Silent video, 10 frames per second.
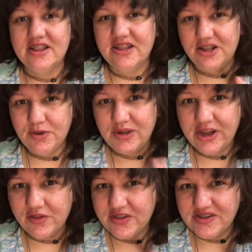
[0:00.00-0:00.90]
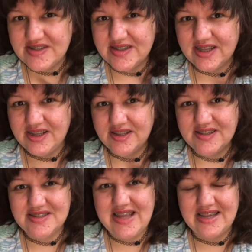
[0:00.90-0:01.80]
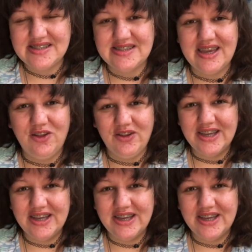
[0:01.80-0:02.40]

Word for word: Then you would hear the snake's tail